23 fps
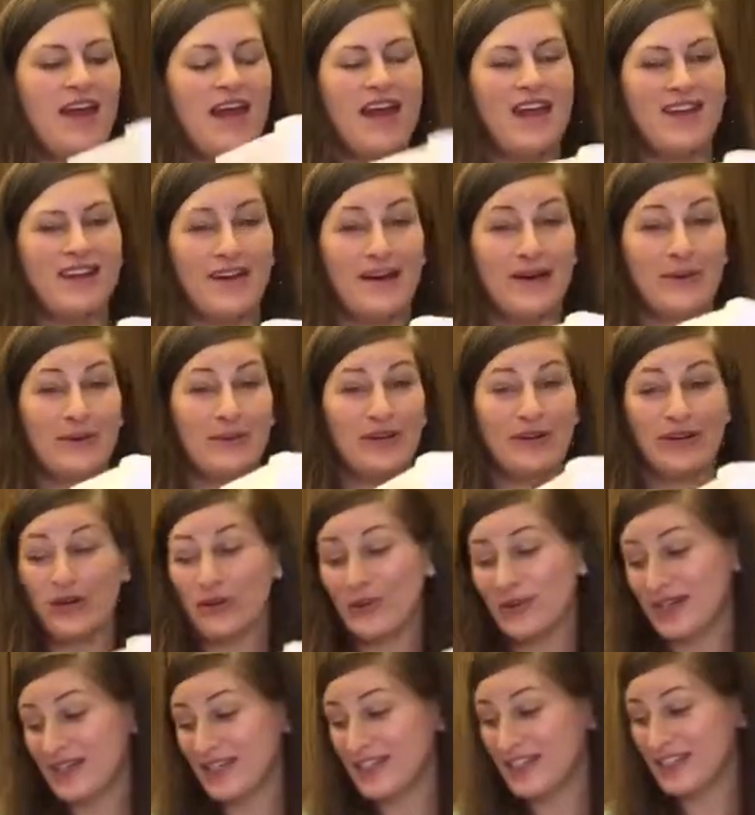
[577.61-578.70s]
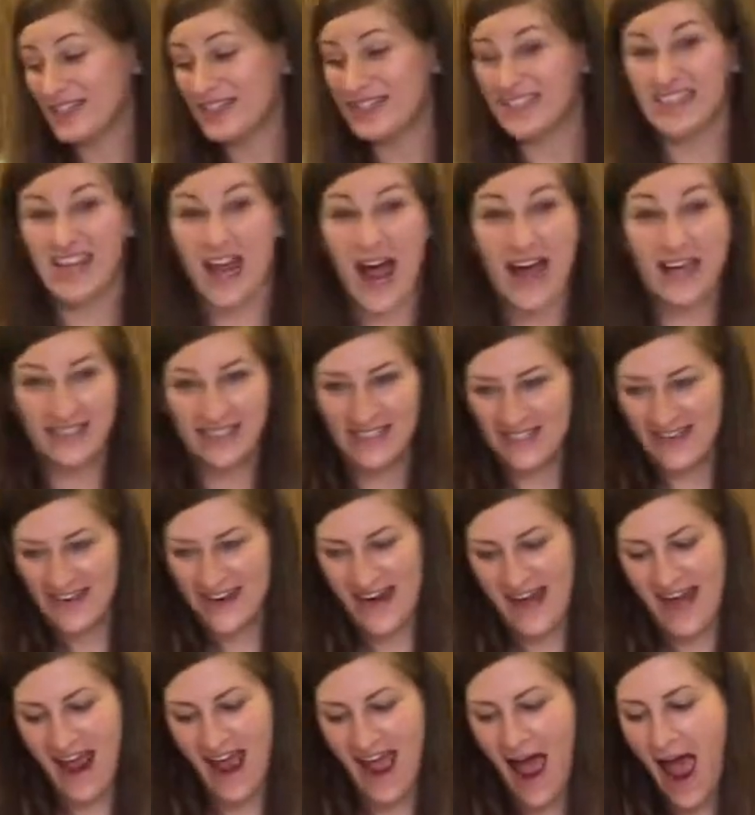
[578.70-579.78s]
And now we're going to test
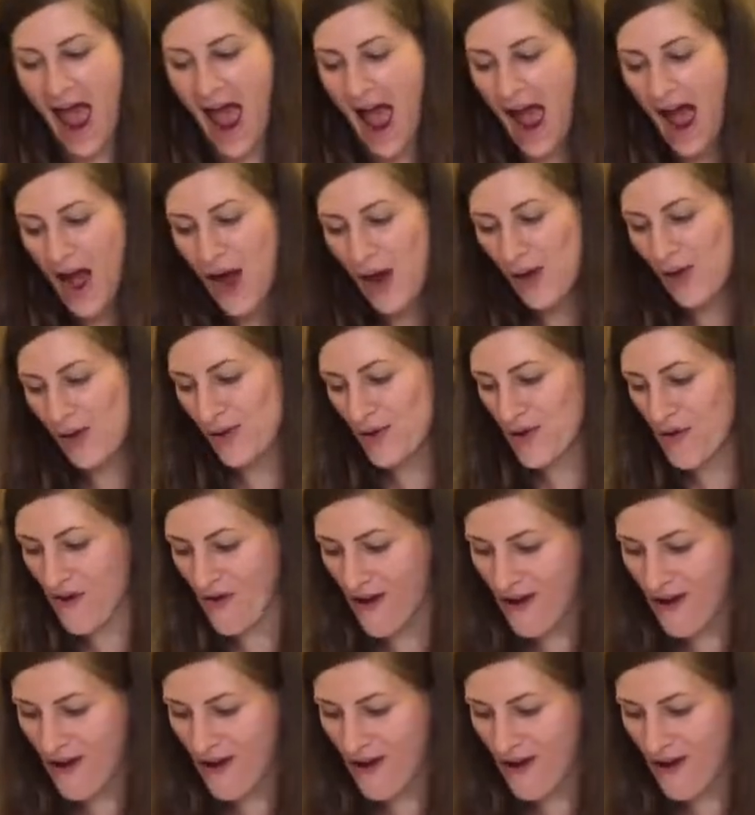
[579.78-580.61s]
it out.